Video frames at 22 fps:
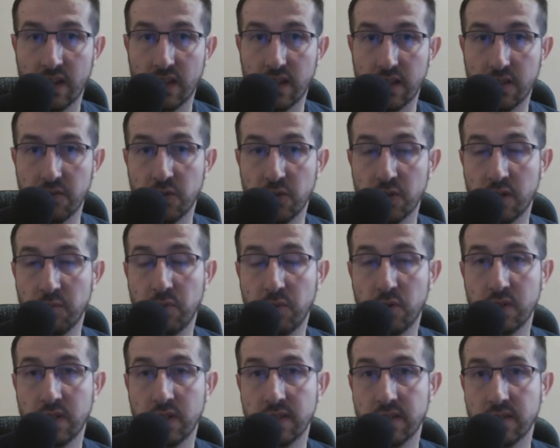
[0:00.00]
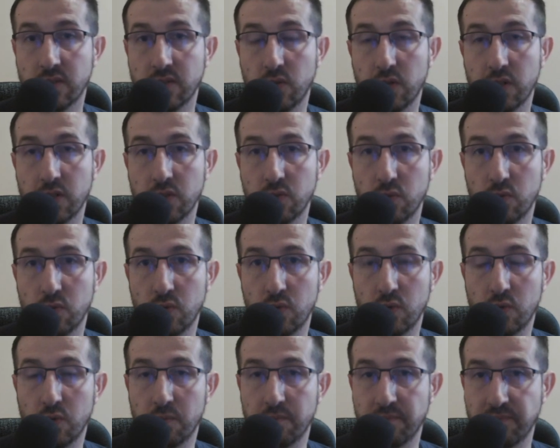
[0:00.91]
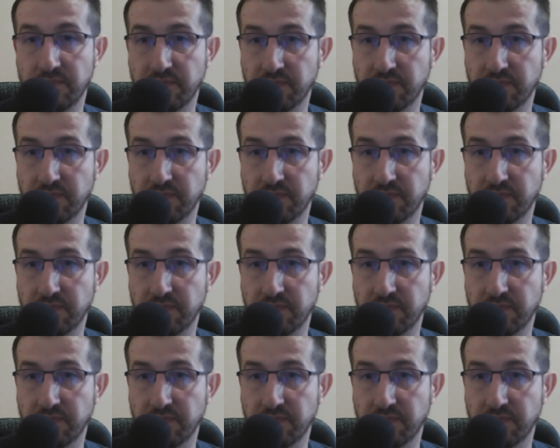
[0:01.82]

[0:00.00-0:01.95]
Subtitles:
If your opponent is going to